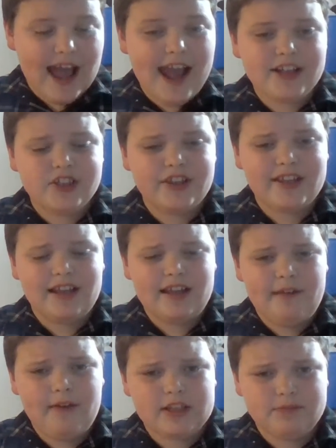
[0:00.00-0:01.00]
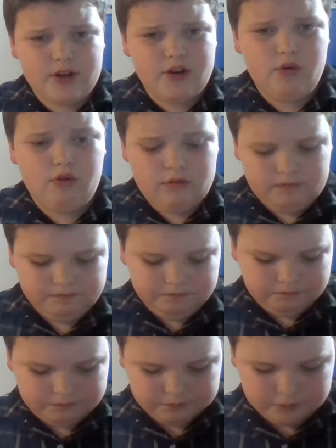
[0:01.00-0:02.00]
I actually think that life hack's pretty cool.
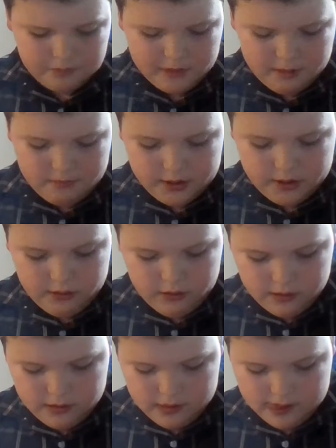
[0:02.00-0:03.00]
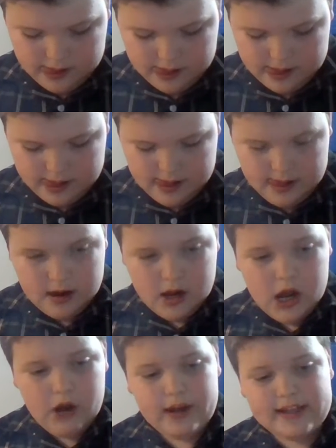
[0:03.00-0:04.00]
Pretty cool.
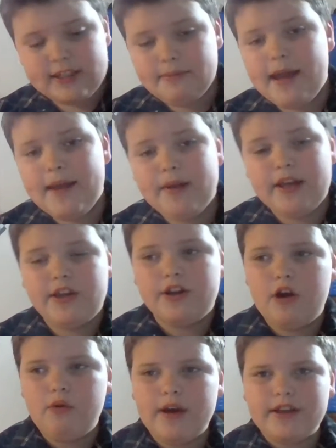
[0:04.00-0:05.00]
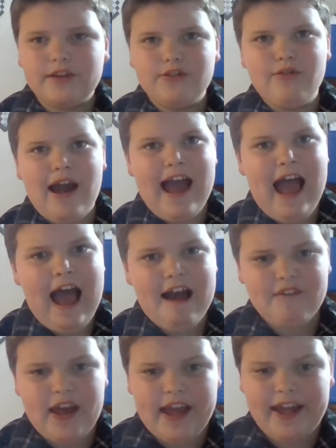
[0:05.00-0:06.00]
Okay, so maybe when you
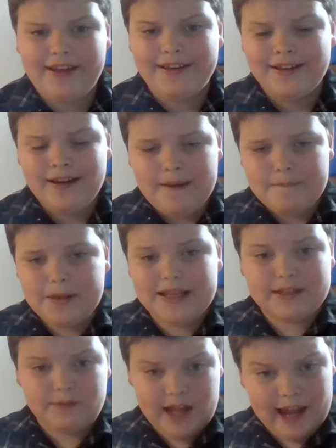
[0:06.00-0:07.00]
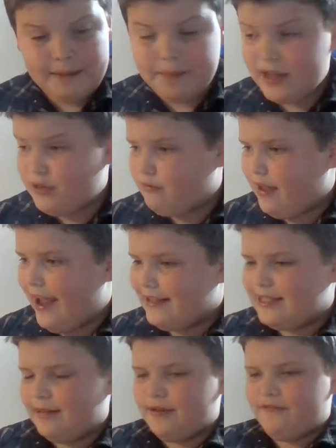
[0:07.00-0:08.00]
have a piece of tape and you
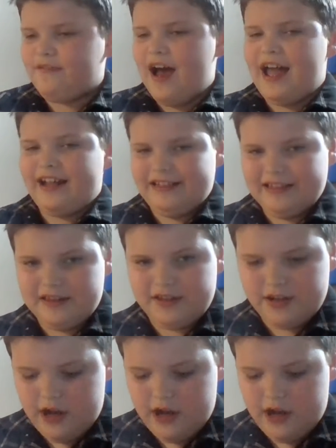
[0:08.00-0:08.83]
can't seem to find